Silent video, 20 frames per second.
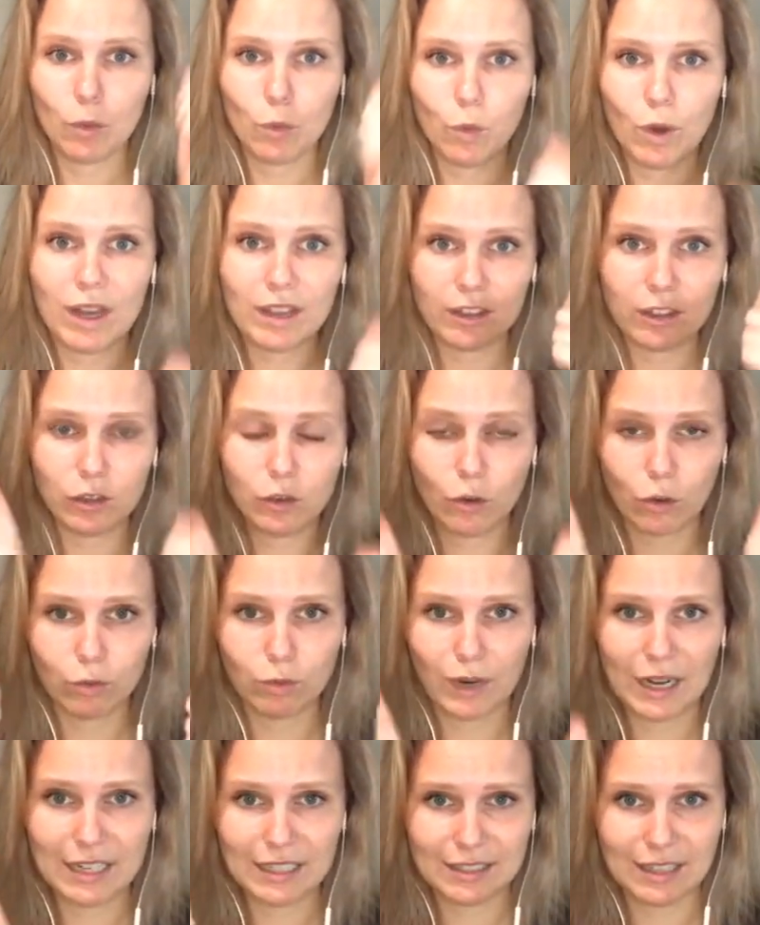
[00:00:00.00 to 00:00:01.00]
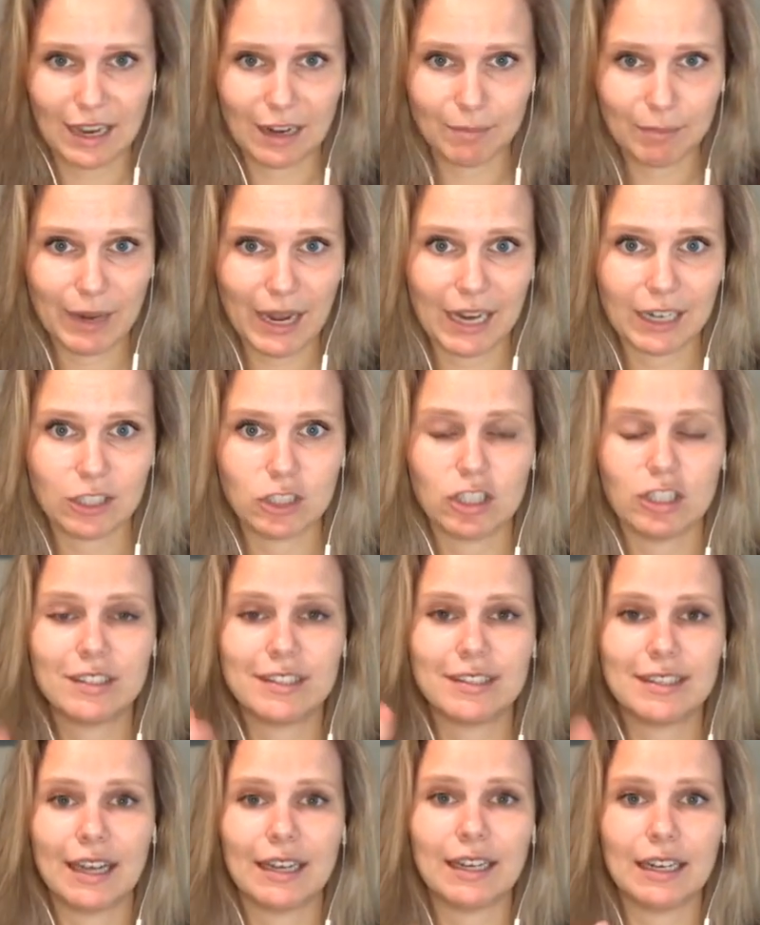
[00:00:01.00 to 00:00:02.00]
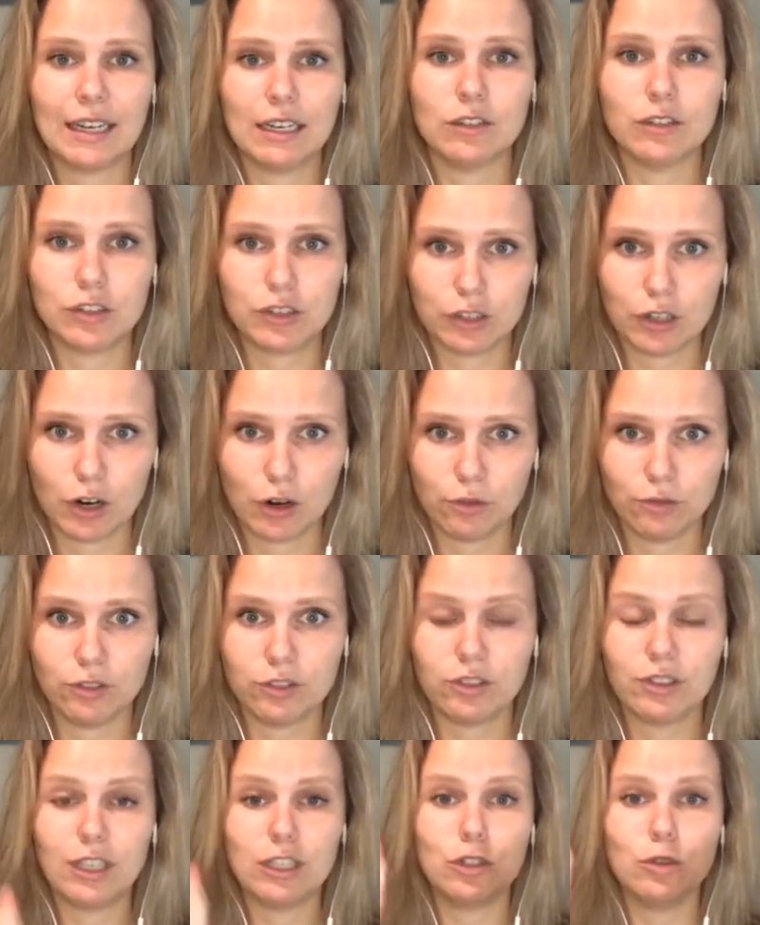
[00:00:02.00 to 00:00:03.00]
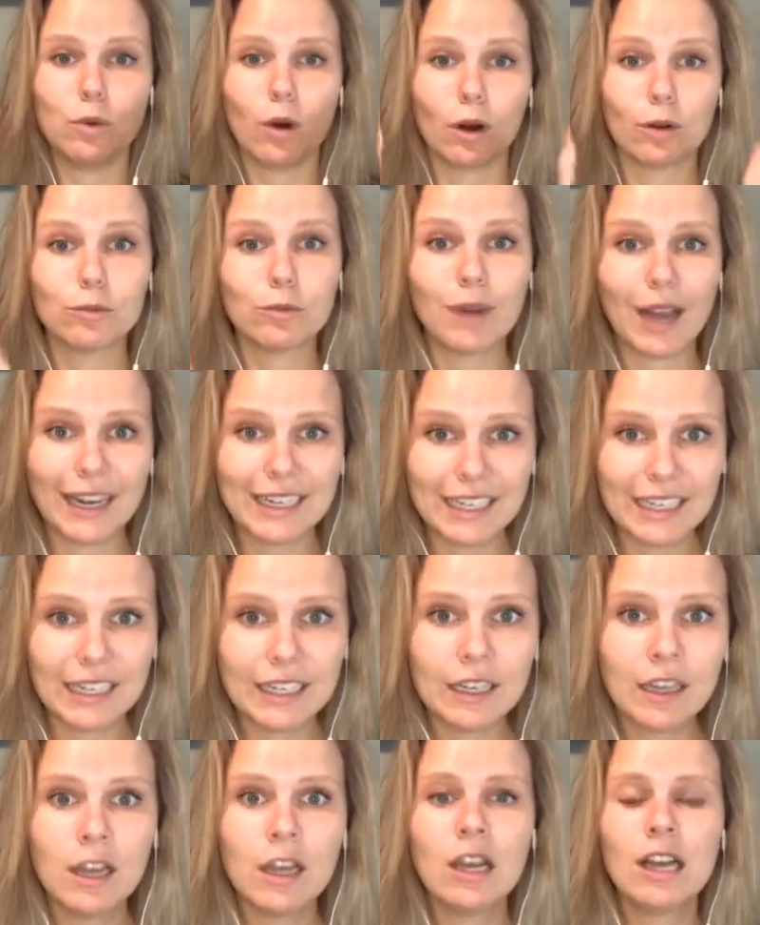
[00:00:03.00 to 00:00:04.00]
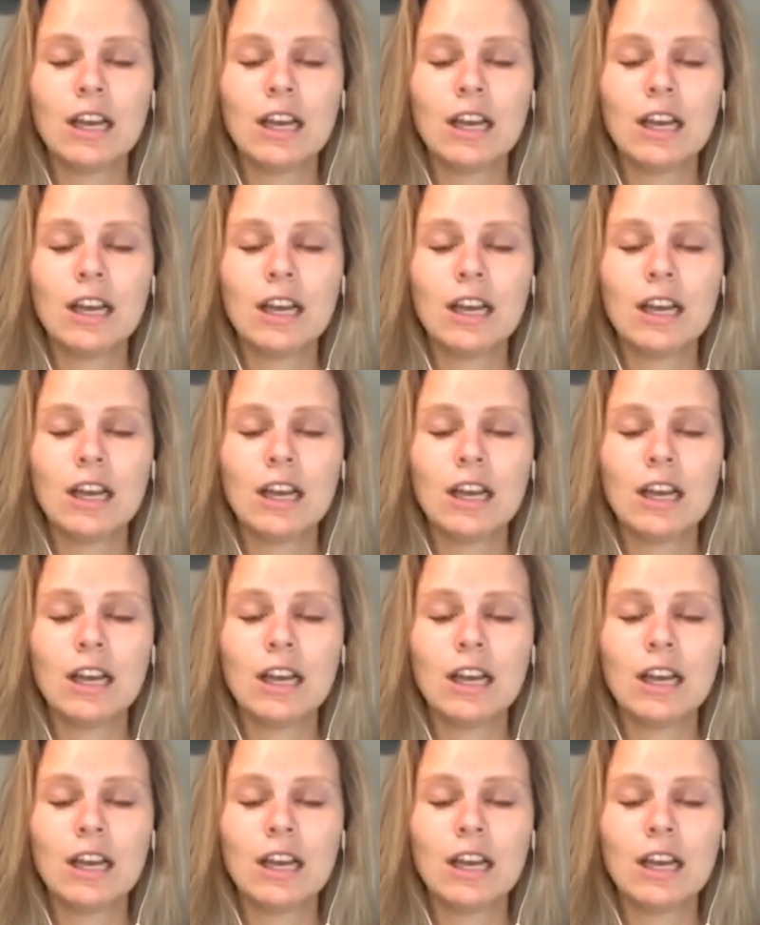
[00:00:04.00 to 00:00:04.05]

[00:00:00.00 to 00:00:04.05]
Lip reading: with your rates and packages set in stone so that you are ready